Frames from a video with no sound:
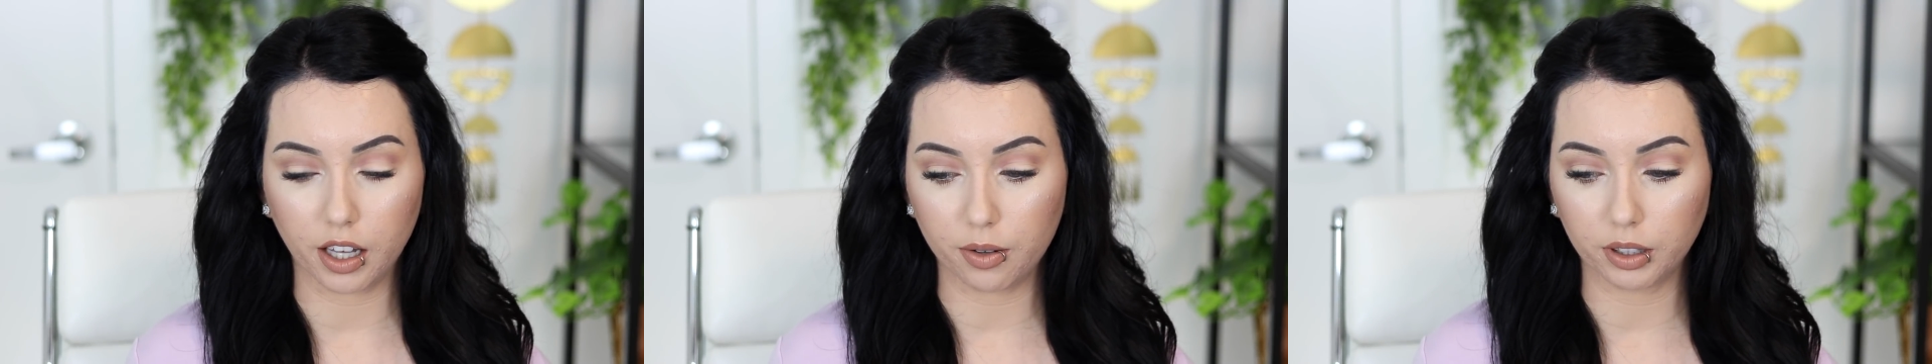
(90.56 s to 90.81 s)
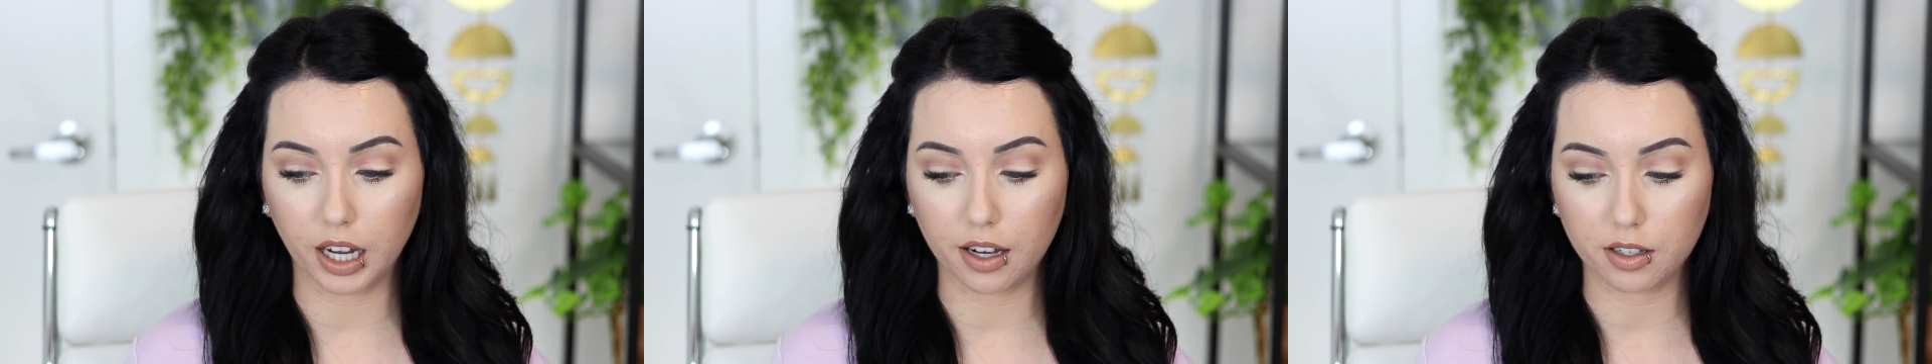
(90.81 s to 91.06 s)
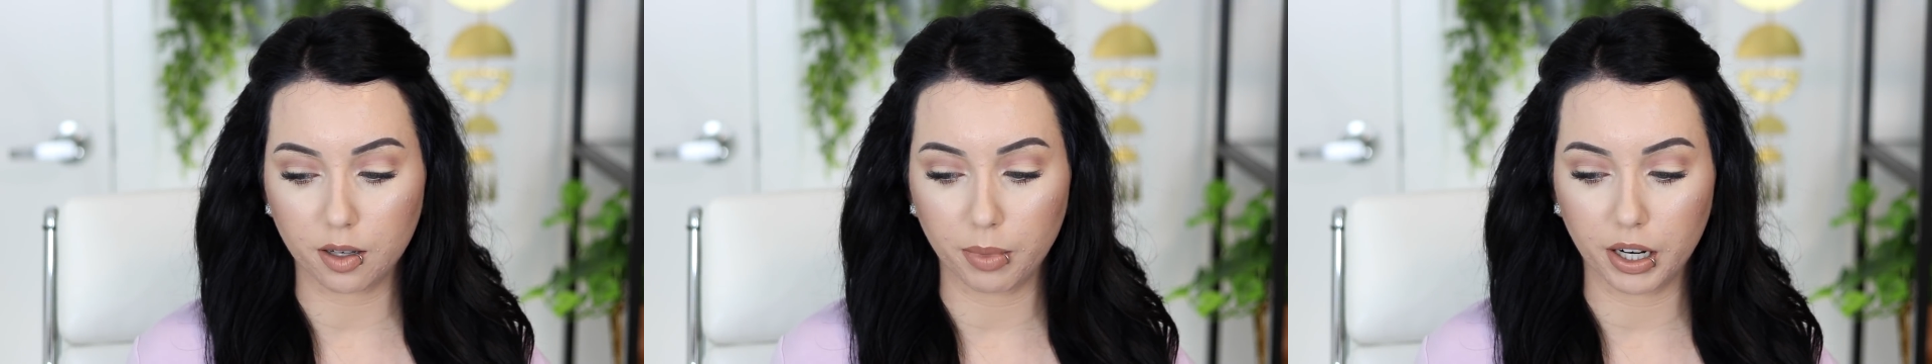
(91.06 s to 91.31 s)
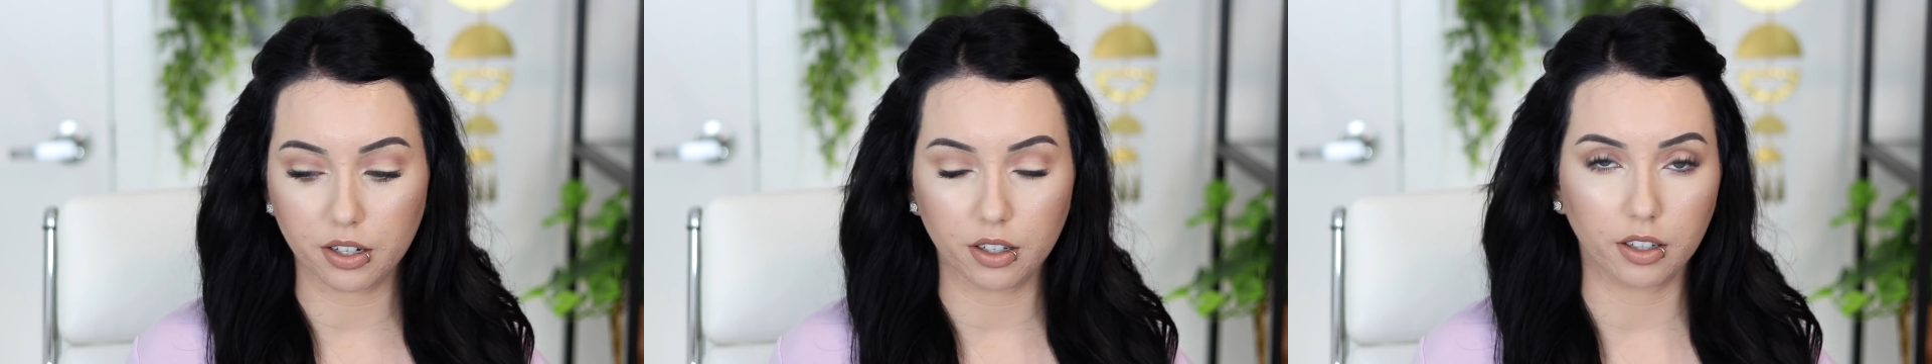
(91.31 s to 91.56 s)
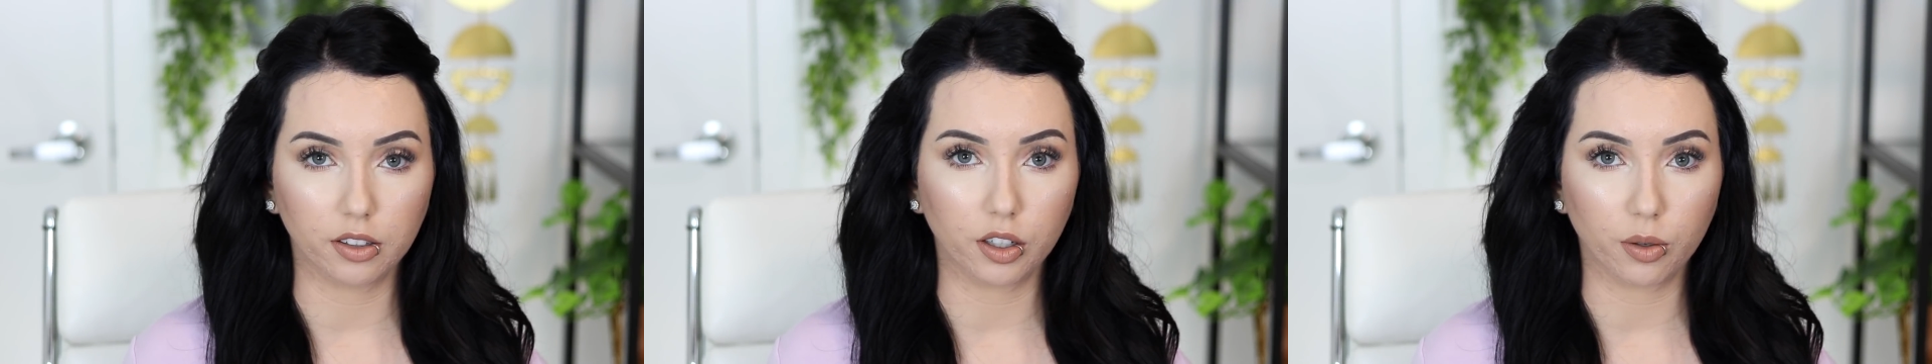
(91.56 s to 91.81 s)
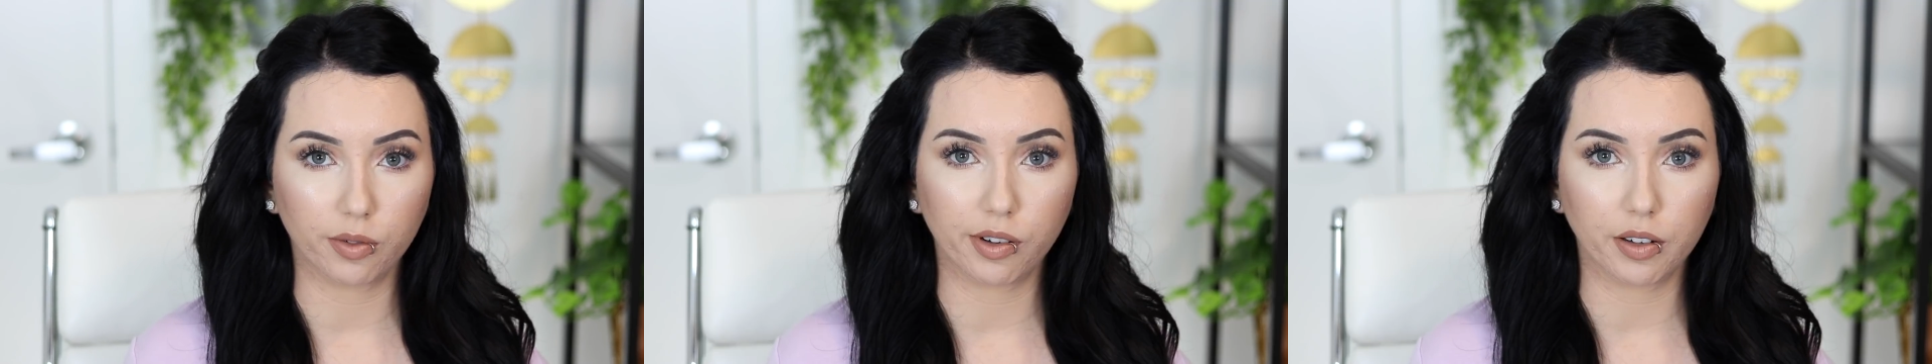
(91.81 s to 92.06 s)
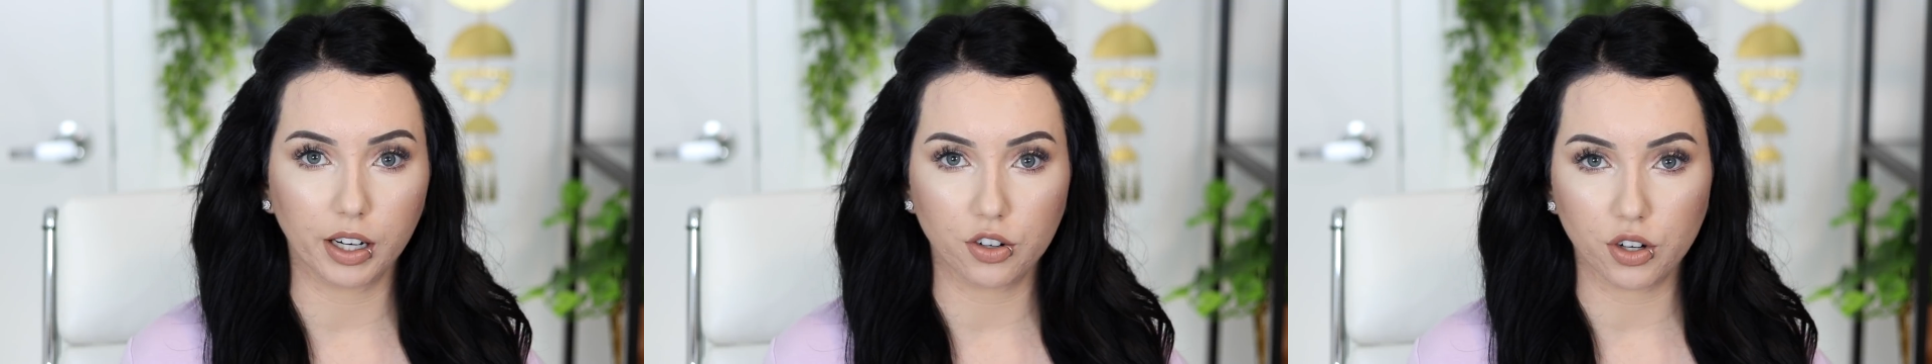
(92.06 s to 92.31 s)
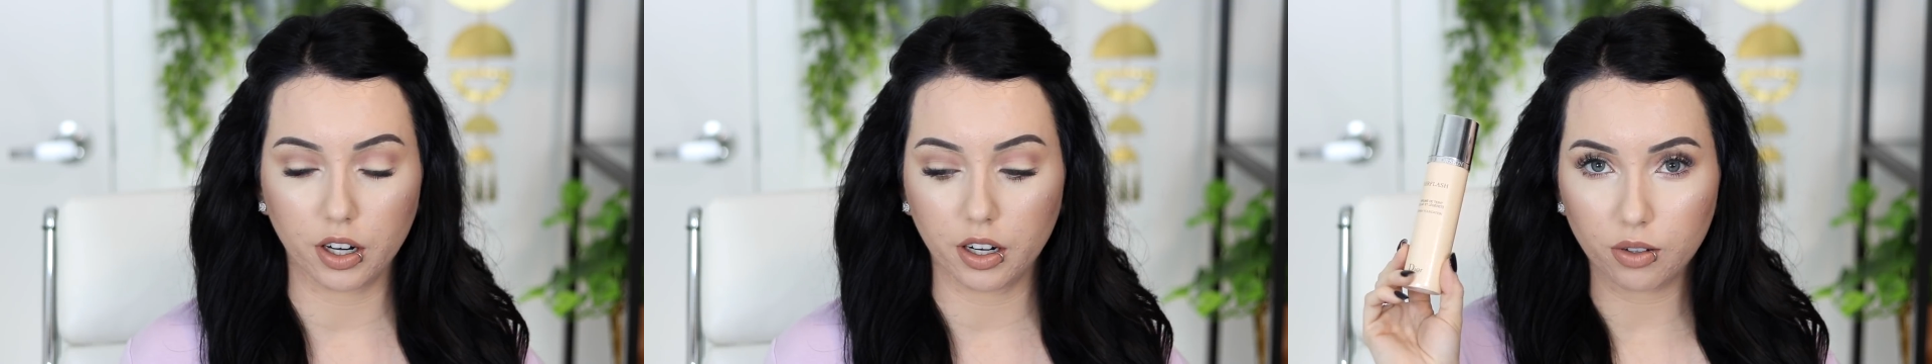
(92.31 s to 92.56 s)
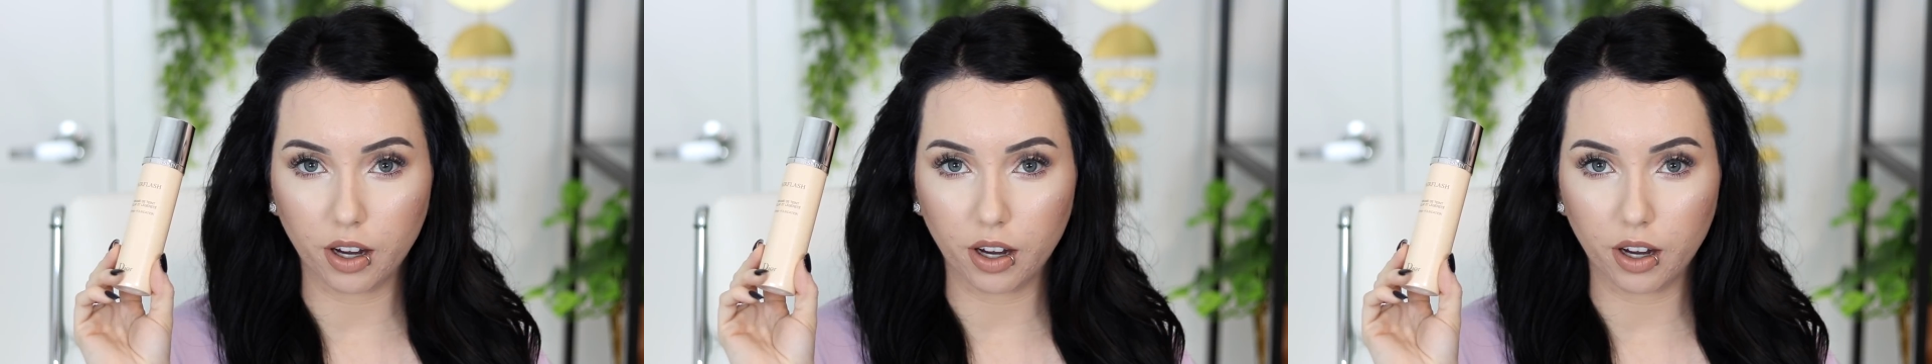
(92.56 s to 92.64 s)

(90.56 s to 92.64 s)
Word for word: that would last compared to like a liquid foundation.